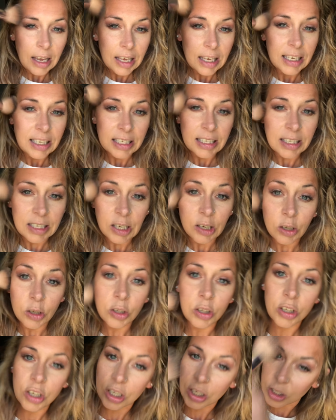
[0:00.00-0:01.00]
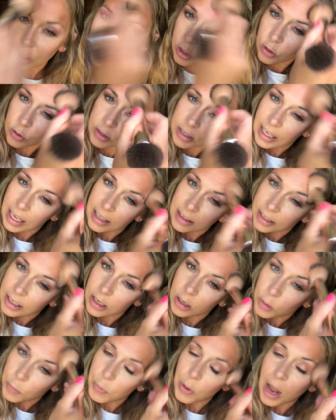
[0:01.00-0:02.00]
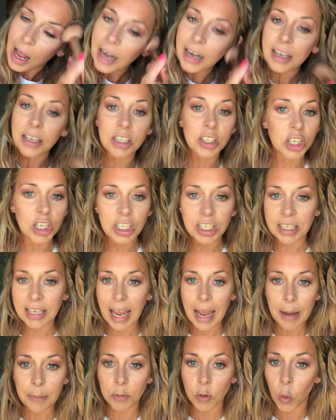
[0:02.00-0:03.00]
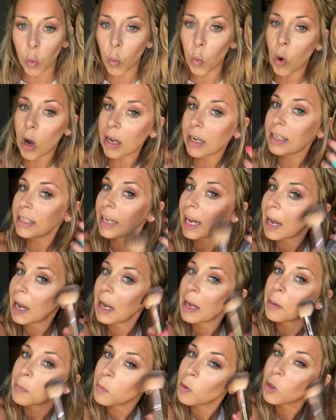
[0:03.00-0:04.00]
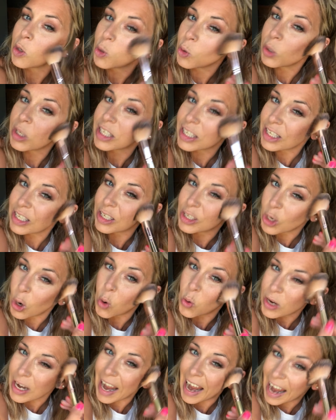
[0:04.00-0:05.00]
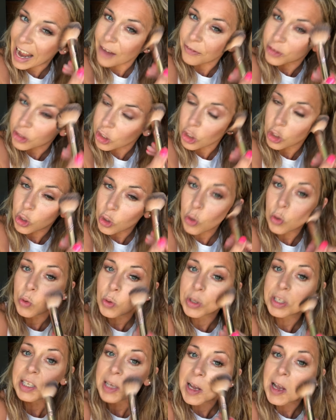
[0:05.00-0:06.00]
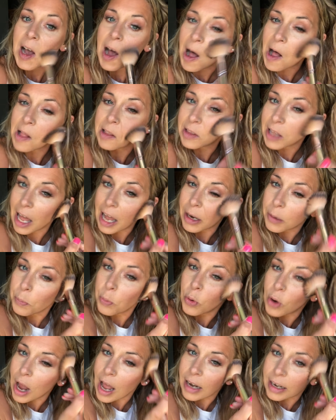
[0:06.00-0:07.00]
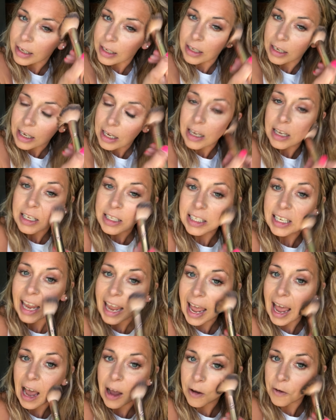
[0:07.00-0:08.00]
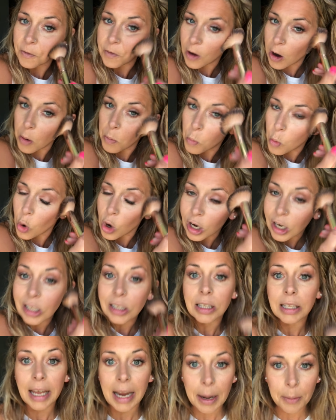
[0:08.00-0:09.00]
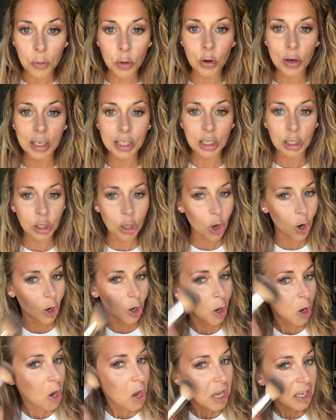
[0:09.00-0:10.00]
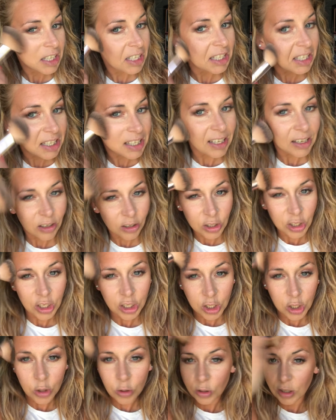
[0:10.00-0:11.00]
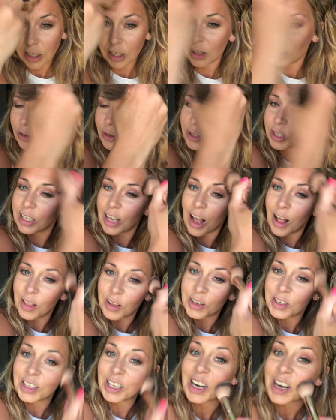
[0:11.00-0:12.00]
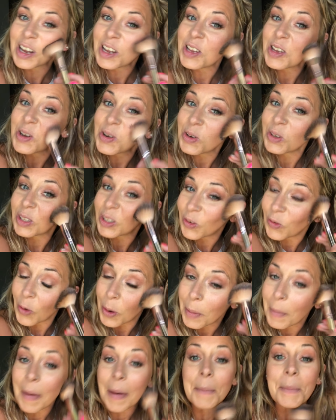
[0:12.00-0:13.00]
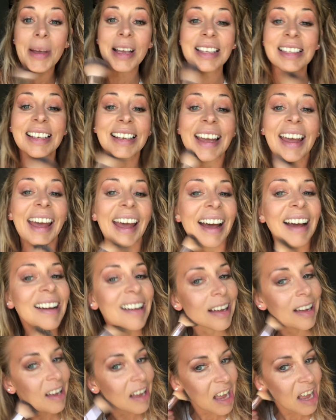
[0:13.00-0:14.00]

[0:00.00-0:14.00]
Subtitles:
Still just use that little product, just dabbed one time. You don't have to use a lot of product to have a more glamorous look. Still just using those colors that I used for my basic hack,